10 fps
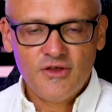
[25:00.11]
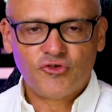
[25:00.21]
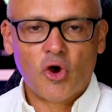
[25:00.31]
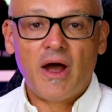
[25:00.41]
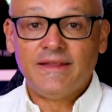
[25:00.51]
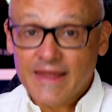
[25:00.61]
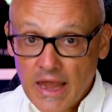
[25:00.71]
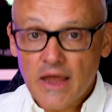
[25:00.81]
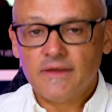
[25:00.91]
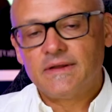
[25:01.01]
So I
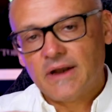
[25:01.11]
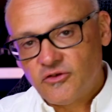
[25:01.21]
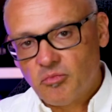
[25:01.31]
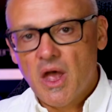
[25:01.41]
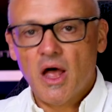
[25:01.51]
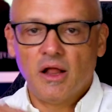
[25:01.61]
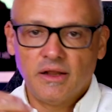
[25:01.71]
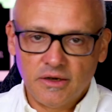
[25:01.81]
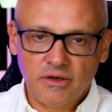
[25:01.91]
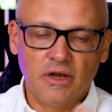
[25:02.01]
test and I smell
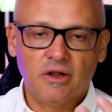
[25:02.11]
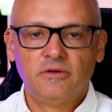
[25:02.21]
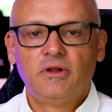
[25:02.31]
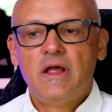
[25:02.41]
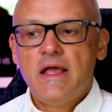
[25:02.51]
and, you know,